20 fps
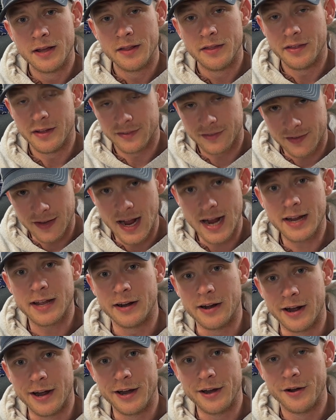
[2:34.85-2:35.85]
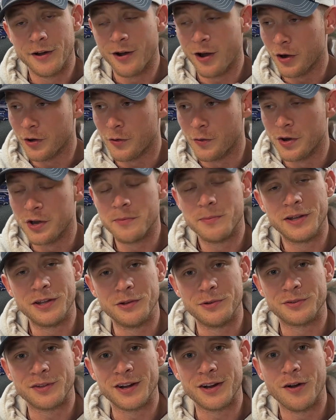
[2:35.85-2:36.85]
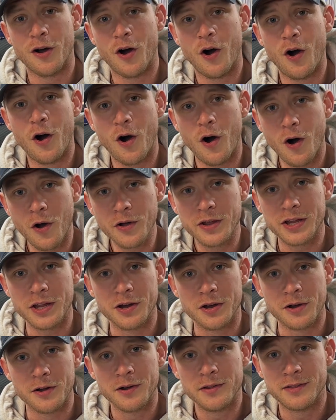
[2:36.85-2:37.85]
that Zach and I are going to be using all year,